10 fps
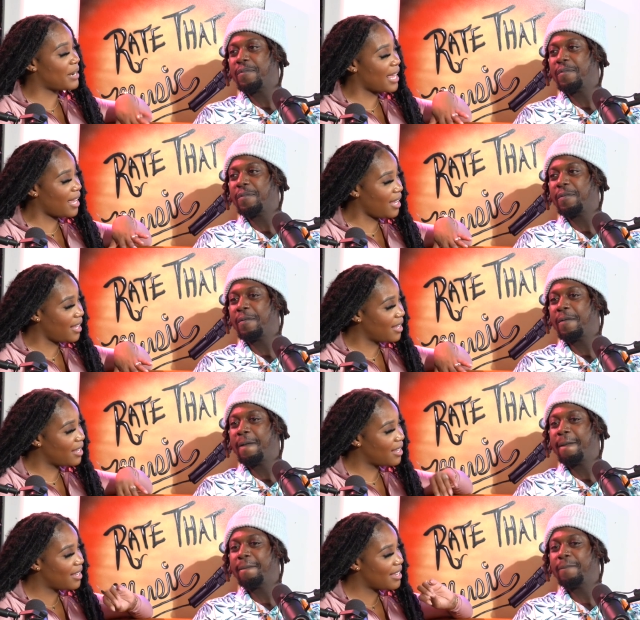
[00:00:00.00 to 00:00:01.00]
Speaker 1: to play?
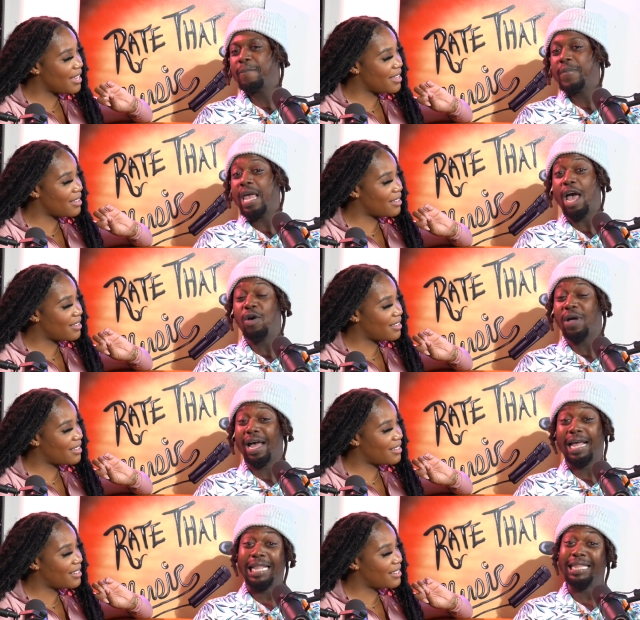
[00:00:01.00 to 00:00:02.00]
Speaker 2: Yeah,
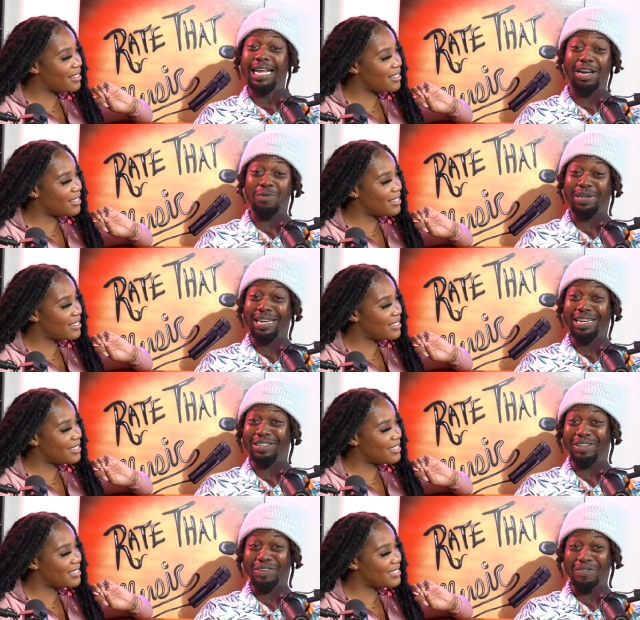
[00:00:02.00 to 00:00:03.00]
I, I think I could play
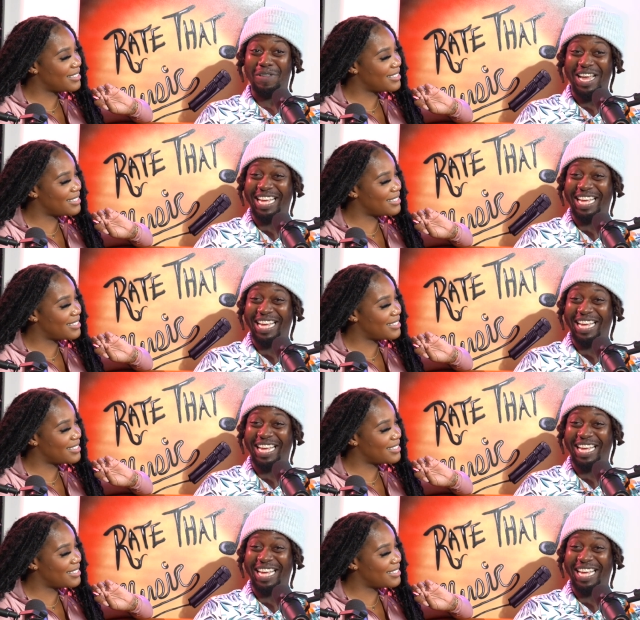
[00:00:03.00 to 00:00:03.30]
anything.